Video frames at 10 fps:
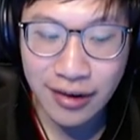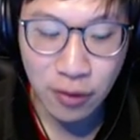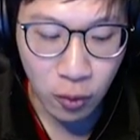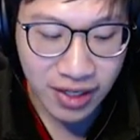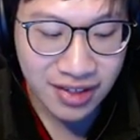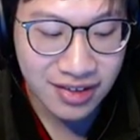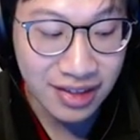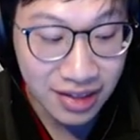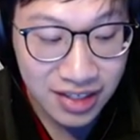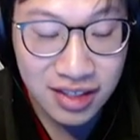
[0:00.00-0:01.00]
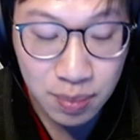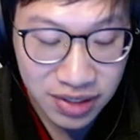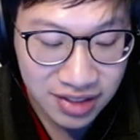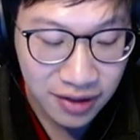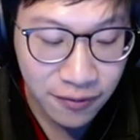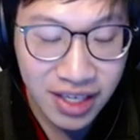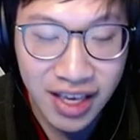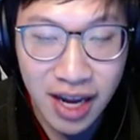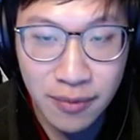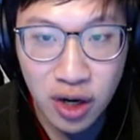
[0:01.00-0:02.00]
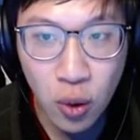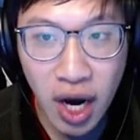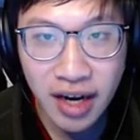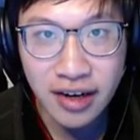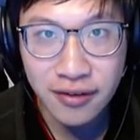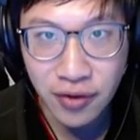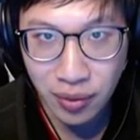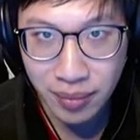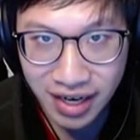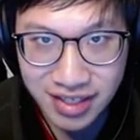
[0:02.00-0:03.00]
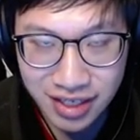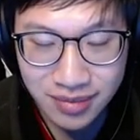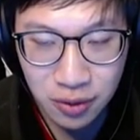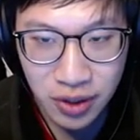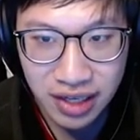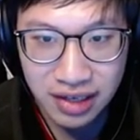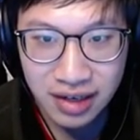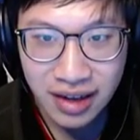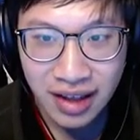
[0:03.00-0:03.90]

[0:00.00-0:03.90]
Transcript: what does this specific game require for my team to win